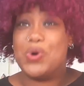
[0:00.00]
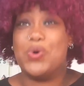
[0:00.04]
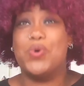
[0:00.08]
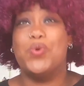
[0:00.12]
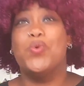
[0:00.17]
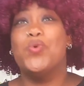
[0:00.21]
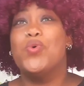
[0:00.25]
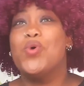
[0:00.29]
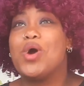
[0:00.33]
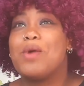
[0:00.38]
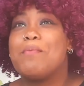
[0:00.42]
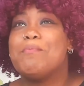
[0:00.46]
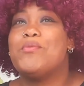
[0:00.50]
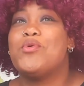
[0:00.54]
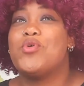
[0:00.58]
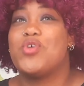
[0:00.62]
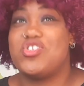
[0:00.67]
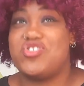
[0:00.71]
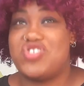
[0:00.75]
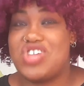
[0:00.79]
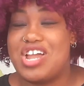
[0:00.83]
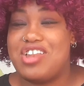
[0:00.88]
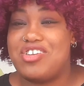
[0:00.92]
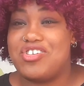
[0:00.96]
or more
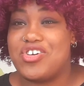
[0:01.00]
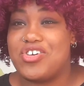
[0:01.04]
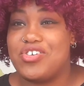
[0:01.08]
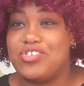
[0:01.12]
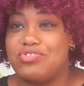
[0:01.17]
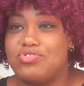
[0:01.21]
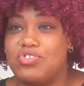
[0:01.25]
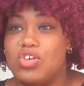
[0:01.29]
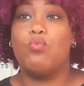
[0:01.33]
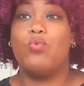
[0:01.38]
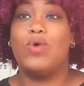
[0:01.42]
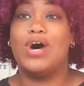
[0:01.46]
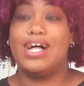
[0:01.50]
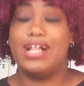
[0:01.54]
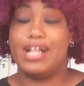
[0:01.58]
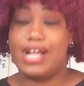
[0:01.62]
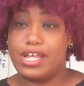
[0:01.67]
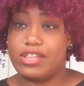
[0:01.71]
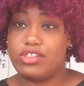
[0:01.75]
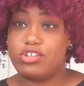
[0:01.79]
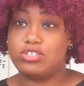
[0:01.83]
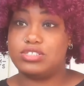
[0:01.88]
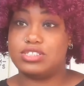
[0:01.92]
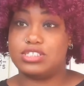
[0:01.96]
genders, while
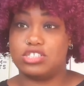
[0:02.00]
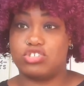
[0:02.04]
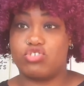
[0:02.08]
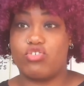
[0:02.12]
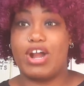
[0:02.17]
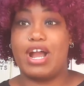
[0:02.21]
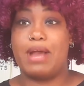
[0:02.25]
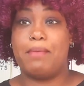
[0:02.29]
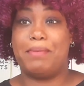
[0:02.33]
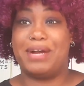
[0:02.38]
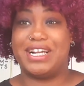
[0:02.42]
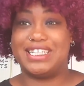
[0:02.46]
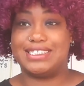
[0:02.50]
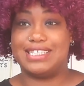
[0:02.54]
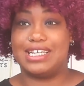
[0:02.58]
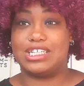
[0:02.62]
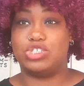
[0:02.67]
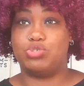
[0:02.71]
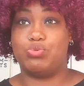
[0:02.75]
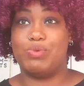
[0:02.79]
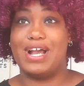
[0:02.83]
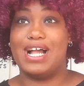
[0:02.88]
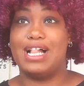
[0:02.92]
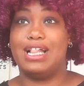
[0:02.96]
others describe
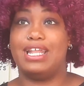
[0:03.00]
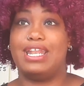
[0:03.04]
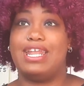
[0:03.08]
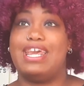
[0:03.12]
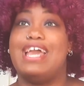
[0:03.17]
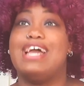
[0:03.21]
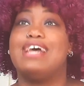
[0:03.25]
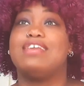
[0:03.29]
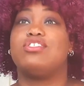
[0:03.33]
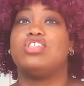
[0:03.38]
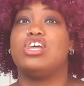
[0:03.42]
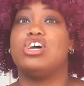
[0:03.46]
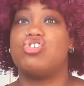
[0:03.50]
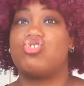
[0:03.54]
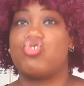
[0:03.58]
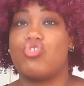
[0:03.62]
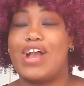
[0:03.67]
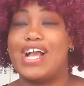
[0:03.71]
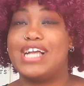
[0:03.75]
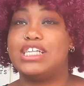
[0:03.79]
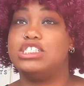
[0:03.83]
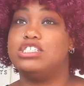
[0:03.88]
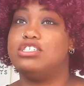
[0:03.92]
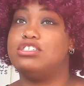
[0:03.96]
bisexuality as the
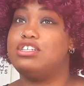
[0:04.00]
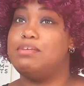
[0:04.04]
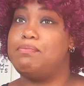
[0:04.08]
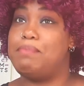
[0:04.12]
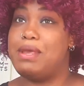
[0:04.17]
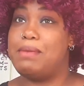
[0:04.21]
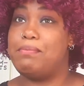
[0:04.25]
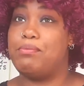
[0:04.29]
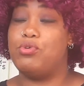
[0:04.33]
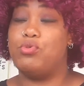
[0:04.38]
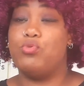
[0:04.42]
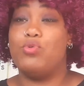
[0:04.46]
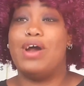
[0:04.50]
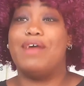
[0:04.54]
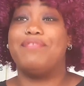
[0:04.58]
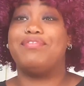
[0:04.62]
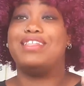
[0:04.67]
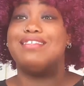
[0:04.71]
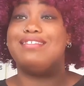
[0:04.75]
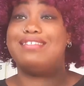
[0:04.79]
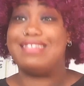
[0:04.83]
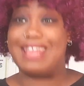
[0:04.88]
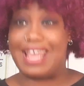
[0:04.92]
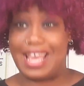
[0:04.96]
attraction to people who have the
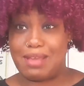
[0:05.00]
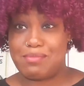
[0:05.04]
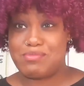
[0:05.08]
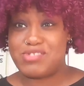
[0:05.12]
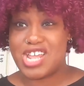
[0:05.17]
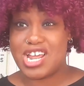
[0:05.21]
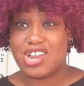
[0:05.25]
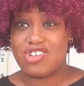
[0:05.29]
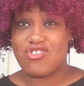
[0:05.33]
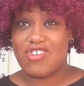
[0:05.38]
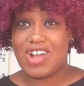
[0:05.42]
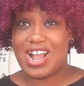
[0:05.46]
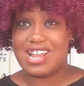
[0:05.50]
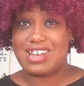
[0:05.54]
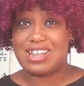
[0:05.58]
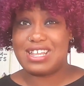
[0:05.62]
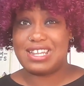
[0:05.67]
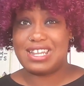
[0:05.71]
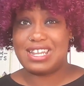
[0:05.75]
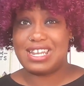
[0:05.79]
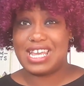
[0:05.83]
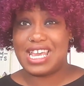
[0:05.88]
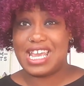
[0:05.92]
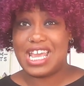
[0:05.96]
same gender
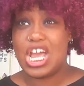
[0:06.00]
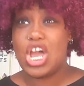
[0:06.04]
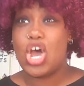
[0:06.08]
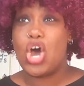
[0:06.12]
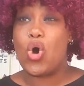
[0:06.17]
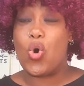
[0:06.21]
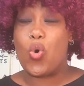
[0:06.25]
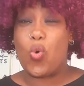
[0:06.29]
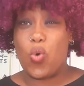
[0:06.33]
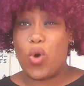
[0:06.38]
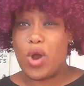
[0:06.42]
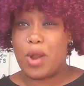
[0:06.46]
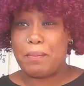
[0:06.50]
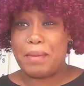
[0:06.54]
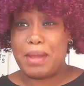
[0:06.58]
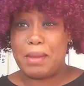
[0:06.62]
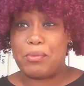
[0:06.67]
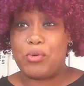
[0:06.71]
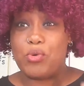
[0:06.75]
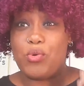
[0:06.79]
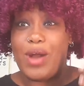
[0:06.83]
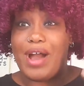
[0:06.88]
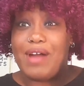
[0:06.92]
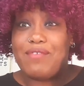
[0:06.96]
identity or
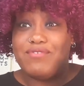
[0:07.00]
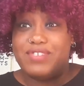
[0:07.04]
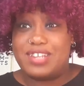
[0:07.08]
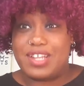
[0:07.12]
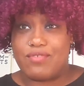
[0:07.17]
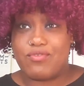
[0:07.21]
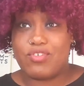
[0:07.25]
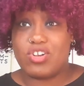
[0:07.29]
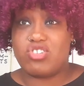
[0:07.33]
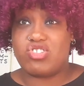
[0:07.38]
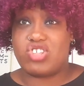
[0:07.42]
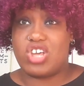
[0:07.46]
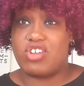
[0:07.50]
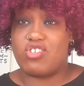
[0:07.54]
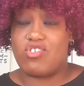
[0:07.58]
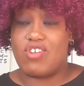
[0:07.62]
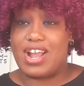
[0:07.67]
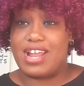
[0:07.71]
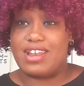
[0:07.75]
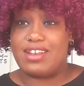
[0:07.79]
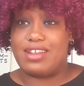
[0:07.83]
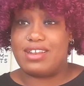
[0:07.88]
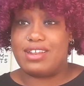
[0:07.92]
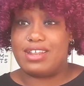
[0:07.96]
people who have different gender
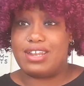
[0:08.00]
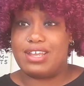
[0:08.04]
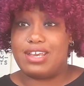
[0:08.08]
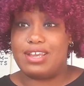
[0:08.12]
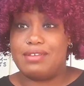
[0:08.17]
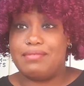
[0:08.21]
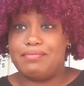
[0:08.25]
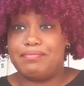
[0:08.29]
identity.